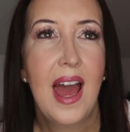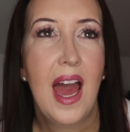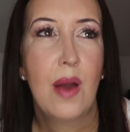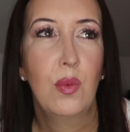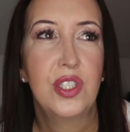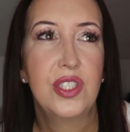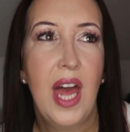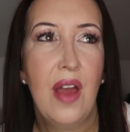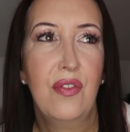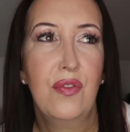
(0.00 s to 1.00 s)
um, which
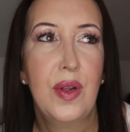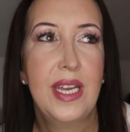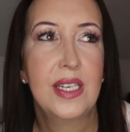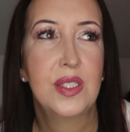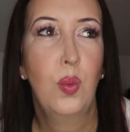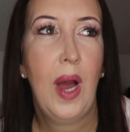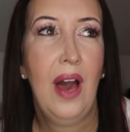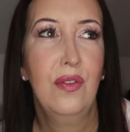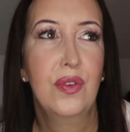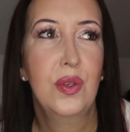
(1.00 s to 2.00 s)
they're free as
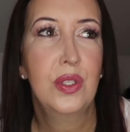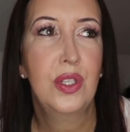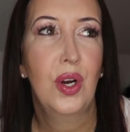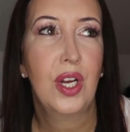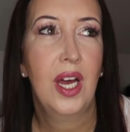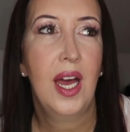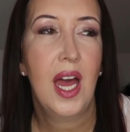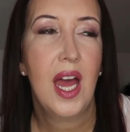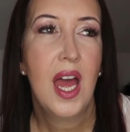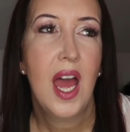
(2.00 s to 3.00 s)
well, fruit and yogurt.